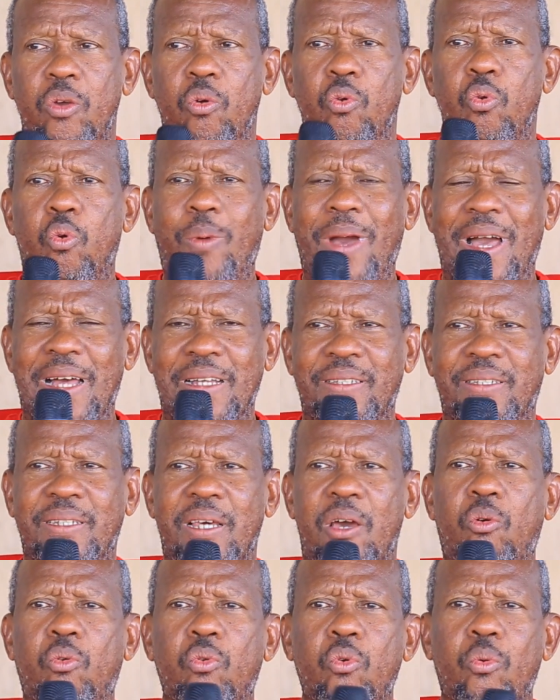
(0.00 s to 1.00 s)

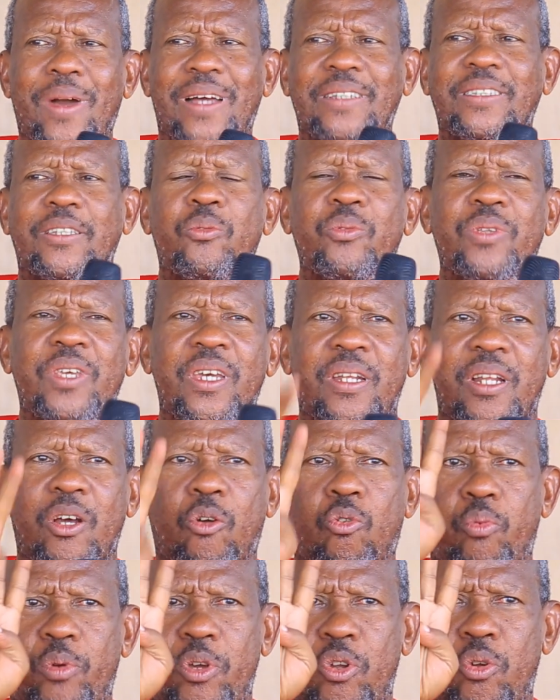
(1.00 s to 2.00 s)
urubanza rugendera
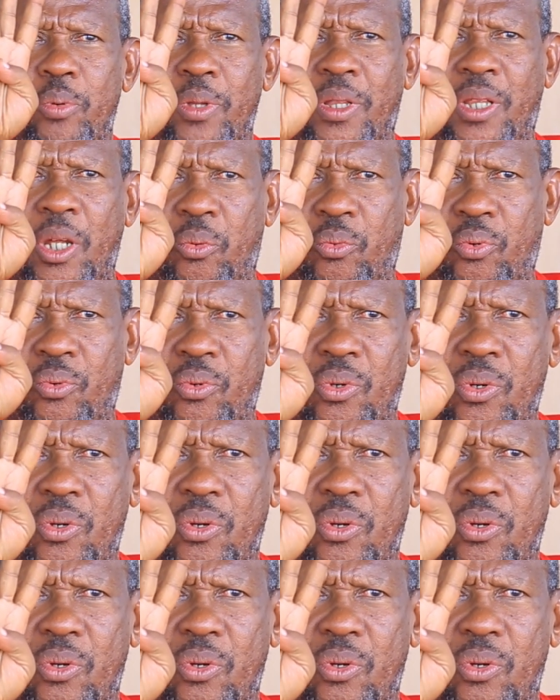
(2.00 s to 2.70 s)
ku bintu bitatu